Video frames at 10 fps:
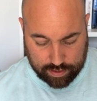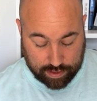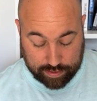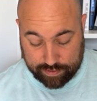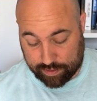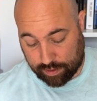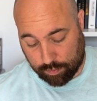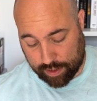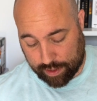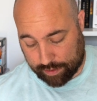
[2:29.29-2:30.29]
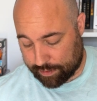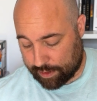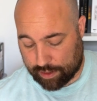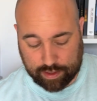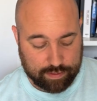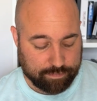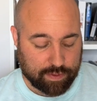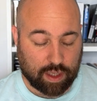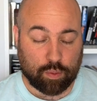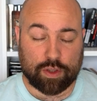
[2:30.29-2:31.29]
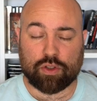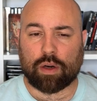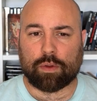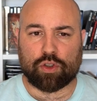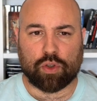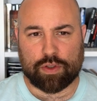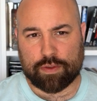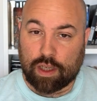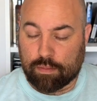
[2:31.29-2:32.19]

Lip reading: and it's really, I think, a questionable choice.